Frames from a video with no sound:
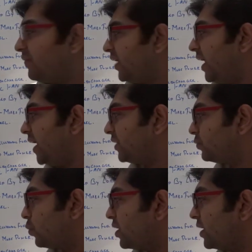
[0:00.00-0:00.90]
The eighth
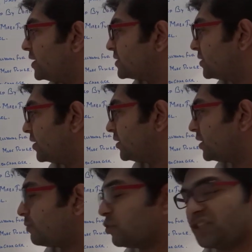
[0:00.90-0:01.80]
one is the
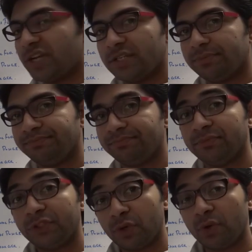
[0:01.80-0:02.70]
turbocharger.
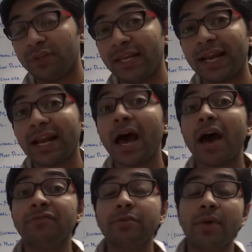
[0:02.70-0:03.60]
So there are
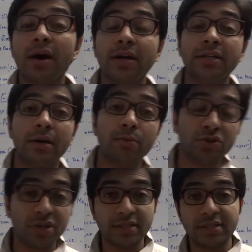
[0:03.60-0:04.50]
aftermarket
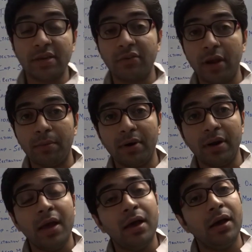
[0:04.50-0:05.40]
turbochargers available.
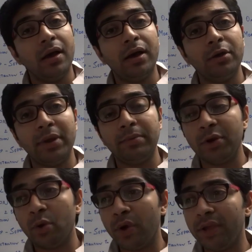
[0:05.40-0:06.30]
Uh, you might be
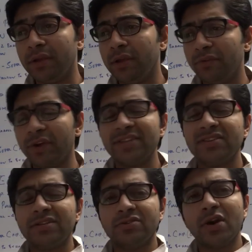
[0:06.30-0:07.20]
knowing if your
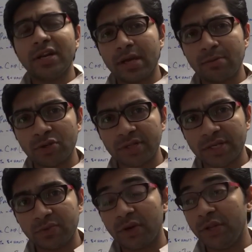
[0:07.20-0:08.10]
engine is not a
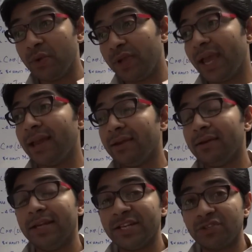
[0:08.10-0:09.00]
turbocharged one, you can
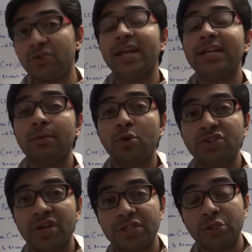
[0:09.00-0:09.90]
install a
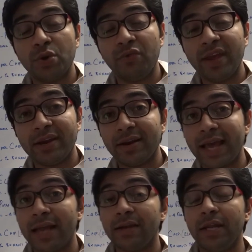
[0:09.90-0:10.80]
turbocharger to a vehicle
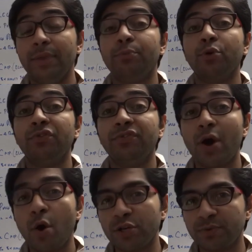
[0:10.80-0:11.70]
and improve the
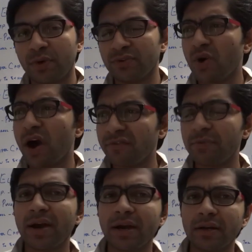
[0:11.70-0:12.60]
horsepower. So
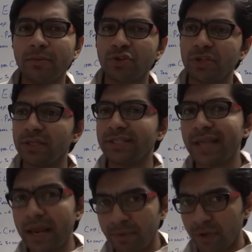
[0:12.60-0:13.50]
aftermarket turbochargers
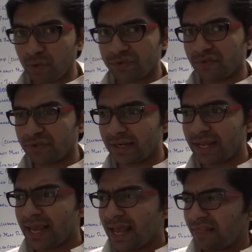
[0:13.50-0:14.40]
can be used for that.
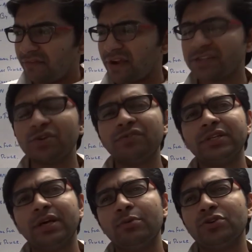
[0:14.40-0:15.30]
The function of
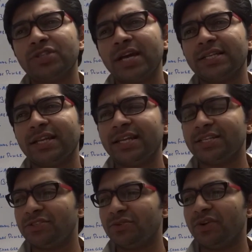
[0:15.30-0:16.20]
the turbocharger
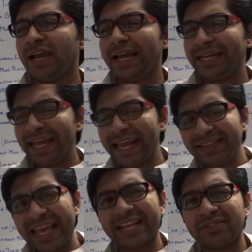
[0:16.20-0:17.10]
is to take
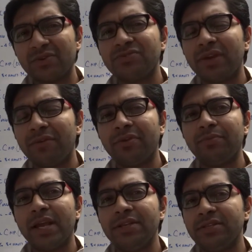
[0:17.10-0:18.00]
the exhaust stream from
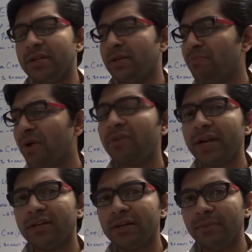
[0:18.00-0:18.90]
the engine, power
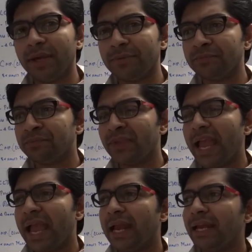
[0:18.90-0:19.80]
a turbine
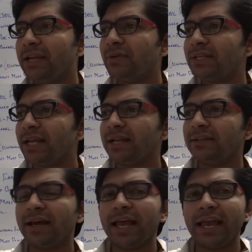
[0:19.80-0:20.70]
and it will take
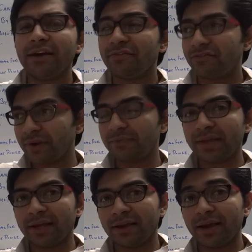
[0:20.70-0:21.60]
the air from
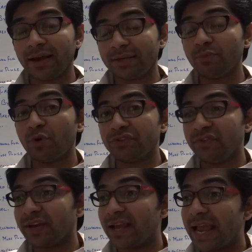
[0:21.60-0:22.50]
the
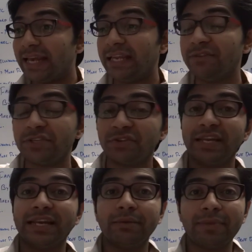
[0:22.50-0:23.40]
atmosphere and gives it to
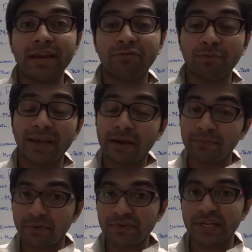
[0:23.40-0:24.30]
the inlet manifold by
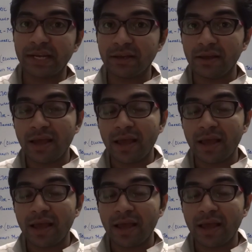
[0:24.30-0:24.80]
compressing it.